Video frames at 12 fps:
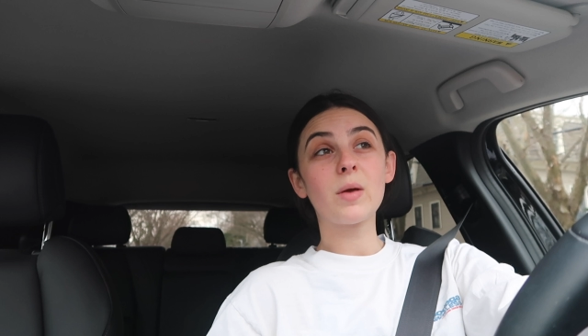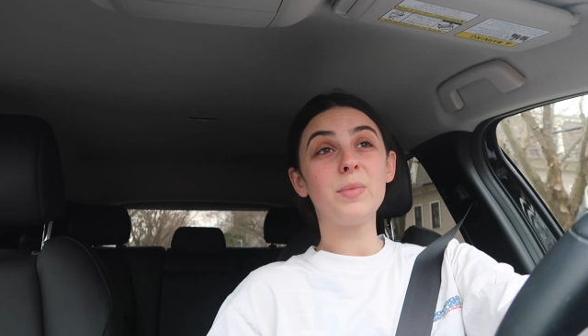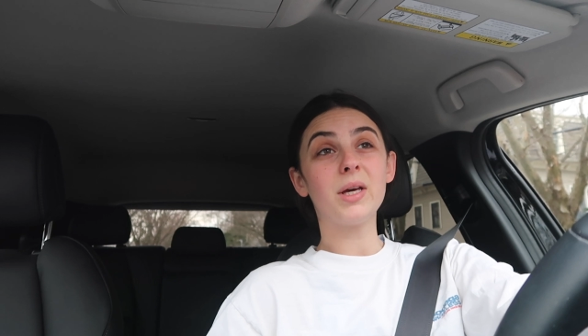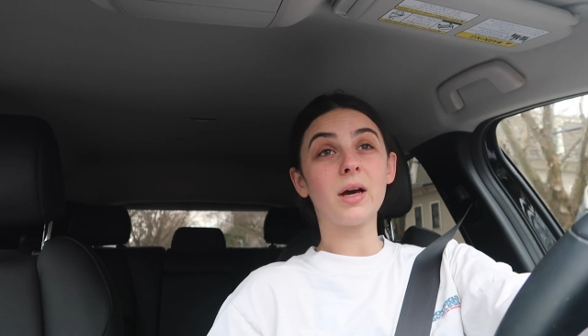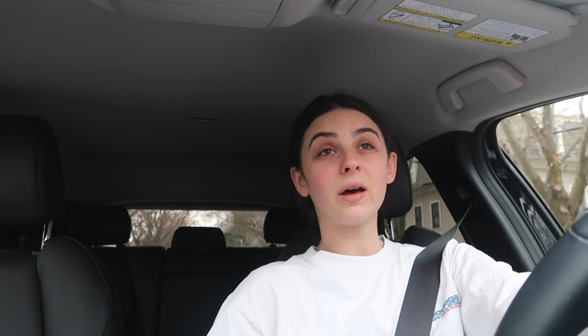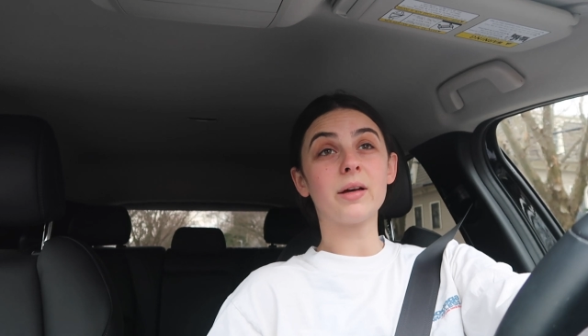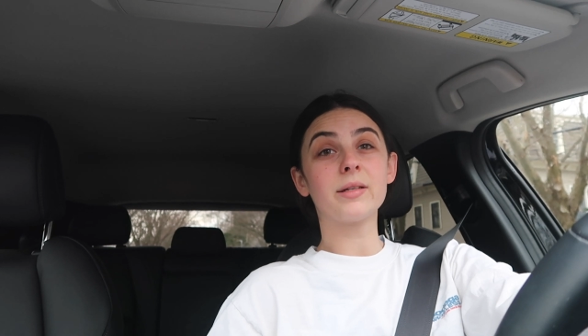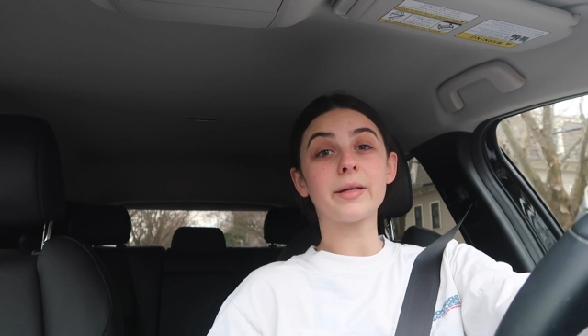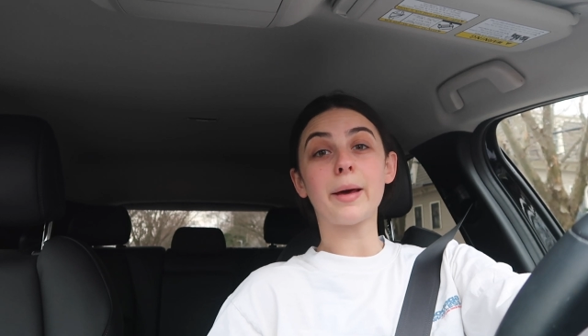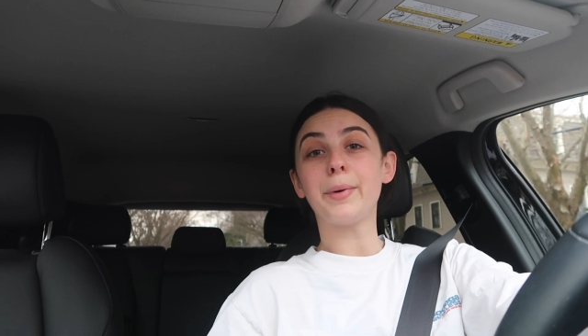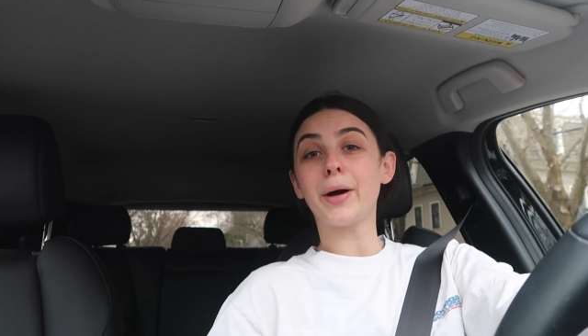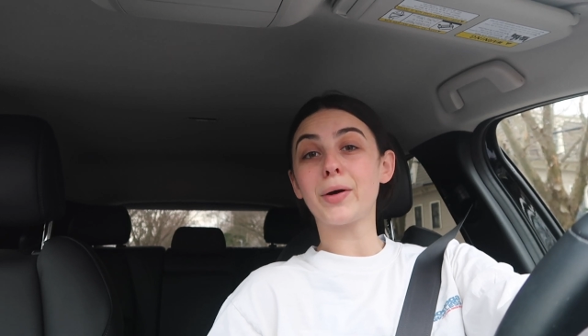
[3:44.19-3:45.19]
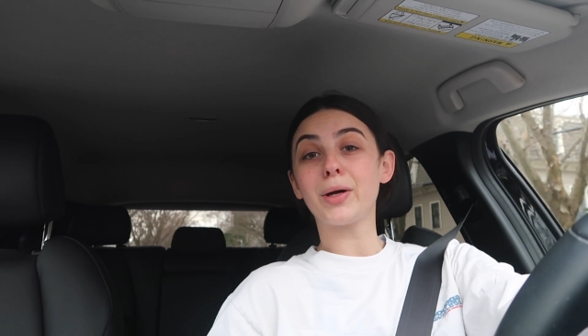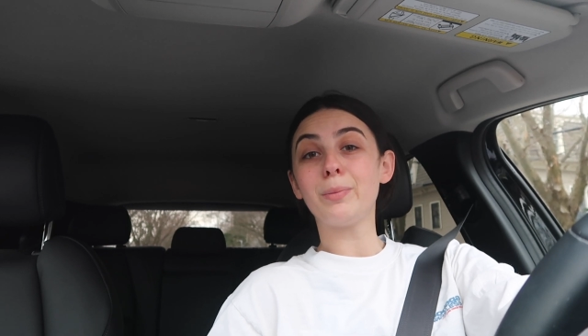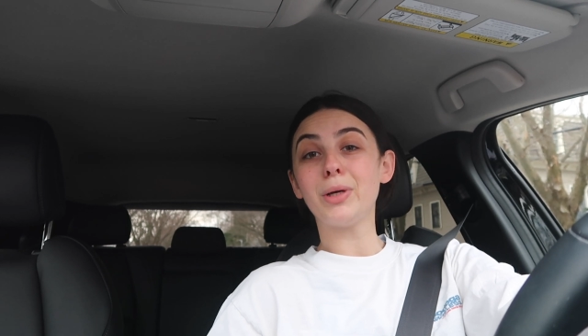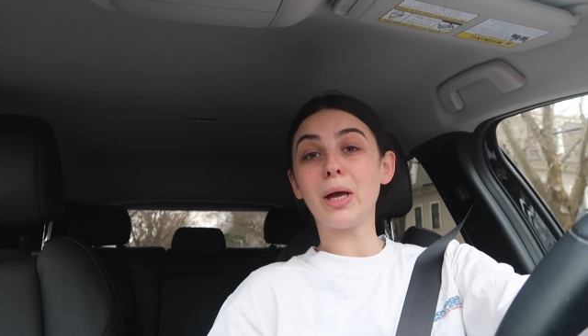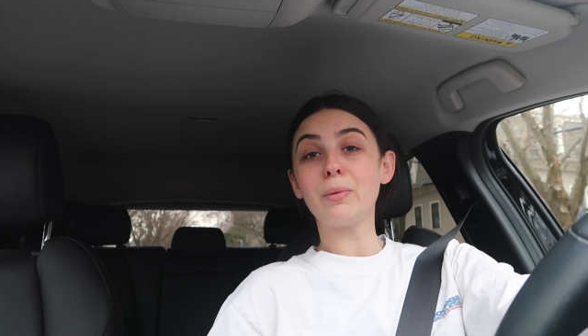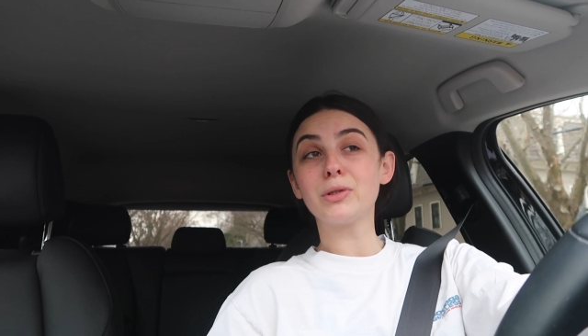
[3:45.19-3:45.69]
because I'm not gonna
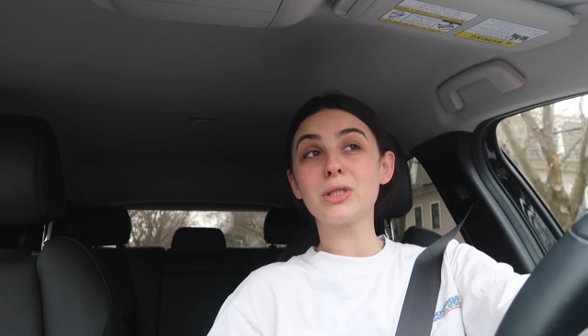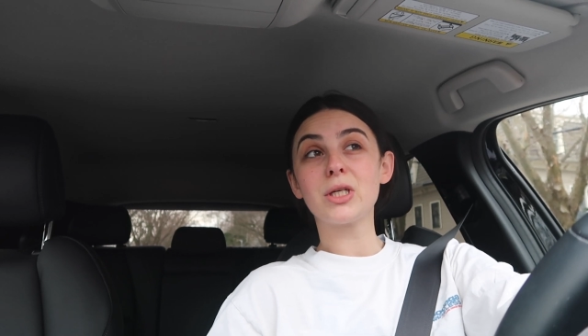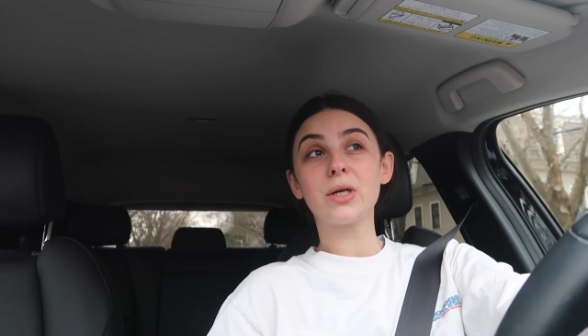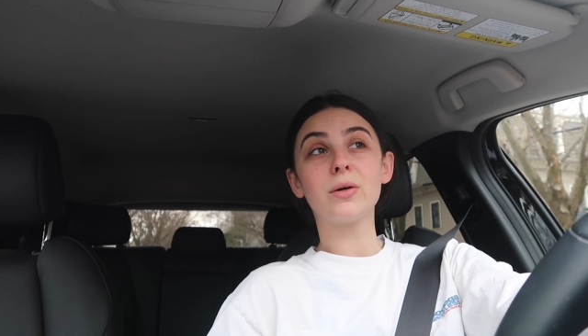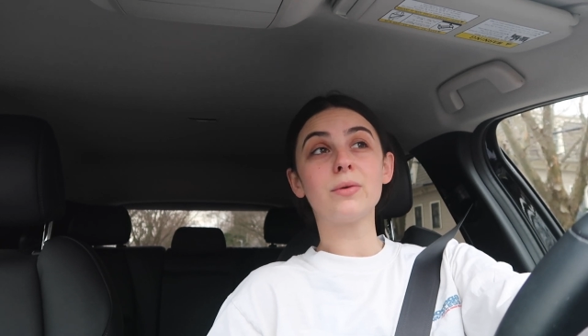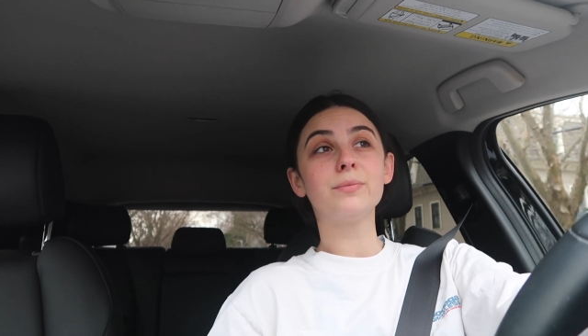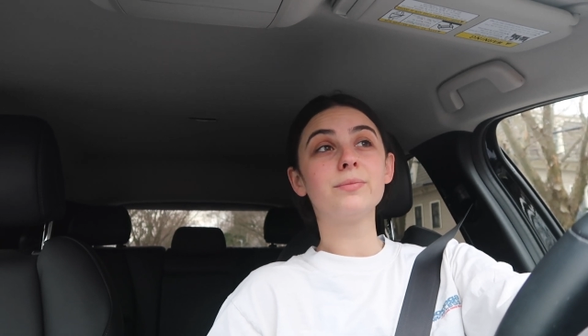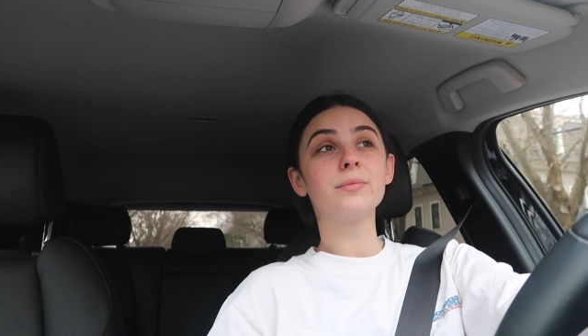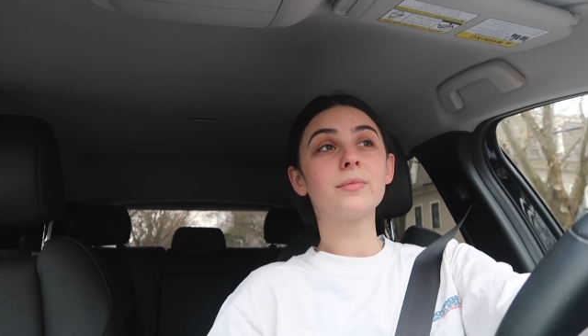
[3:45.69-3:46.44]
be able to